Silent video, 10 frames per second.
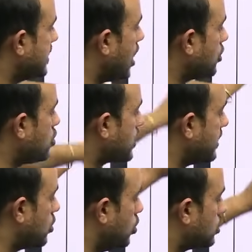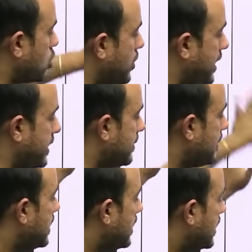Now you can go through it.
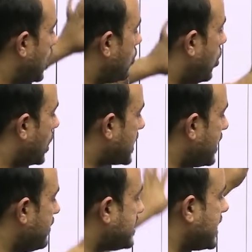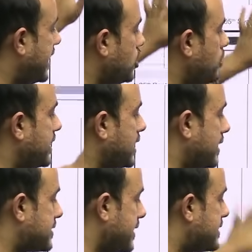Now, what I will tell you,
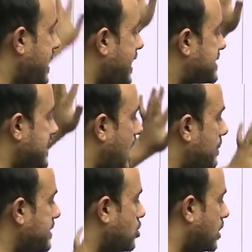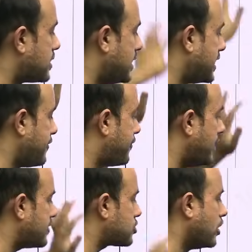beta, since the exam is on
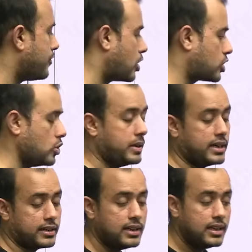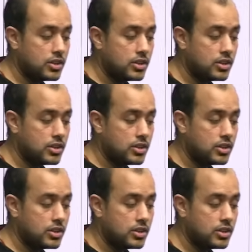31st of October,